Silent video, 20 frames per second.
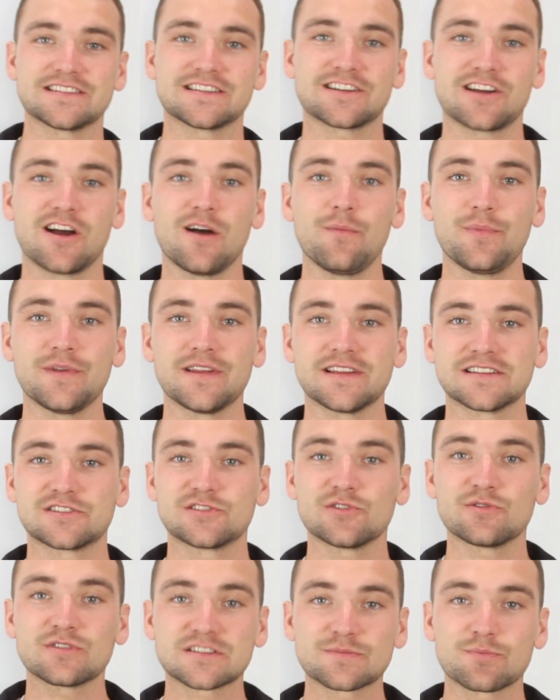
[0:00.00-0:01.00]
and companies
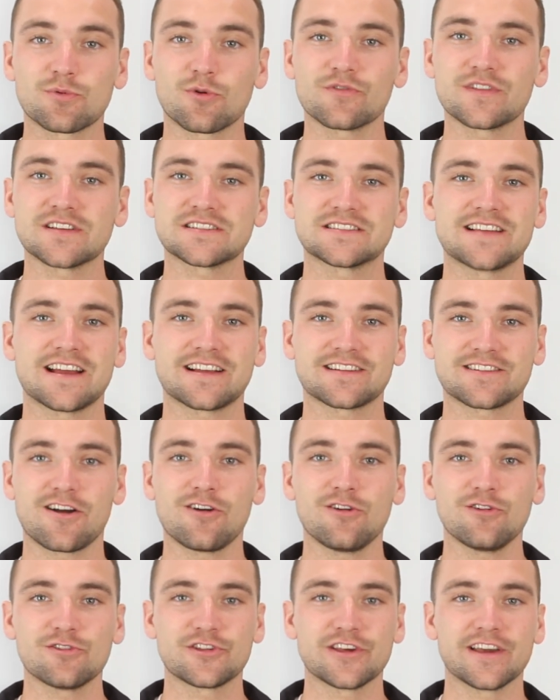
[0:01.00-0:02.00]
to explore this
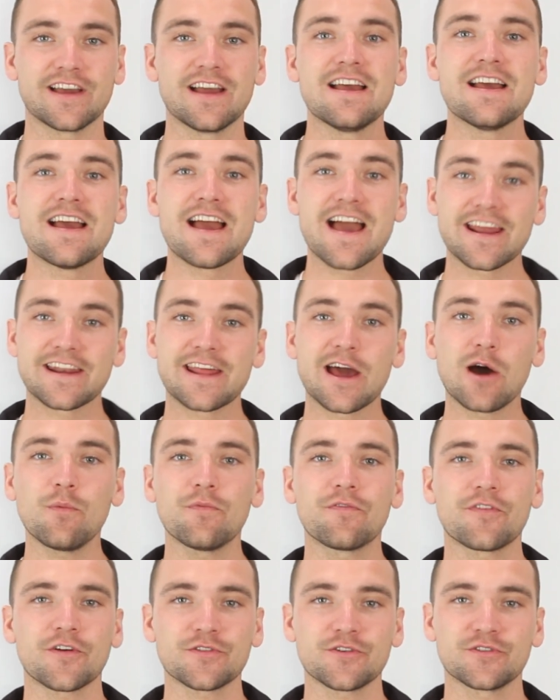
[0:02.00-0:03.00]
technology and
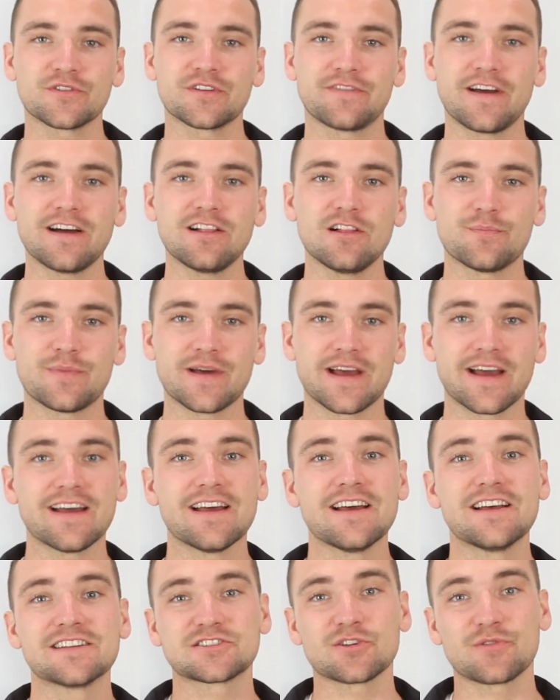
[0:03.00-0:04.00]
help further develop
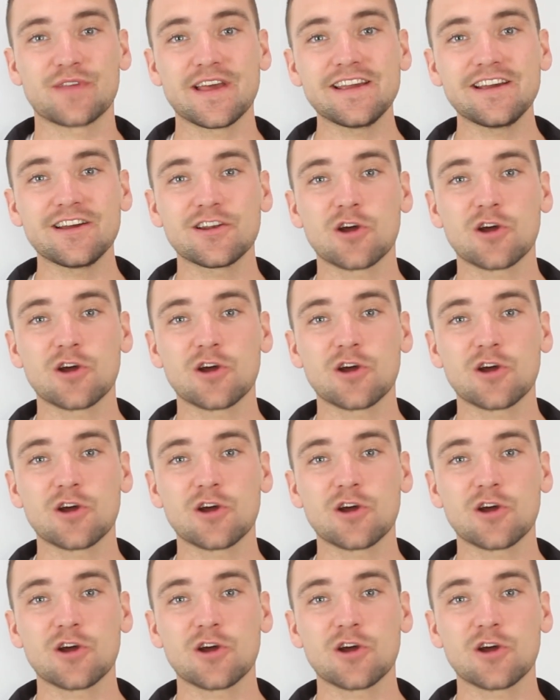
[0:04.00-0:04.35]
it, so they could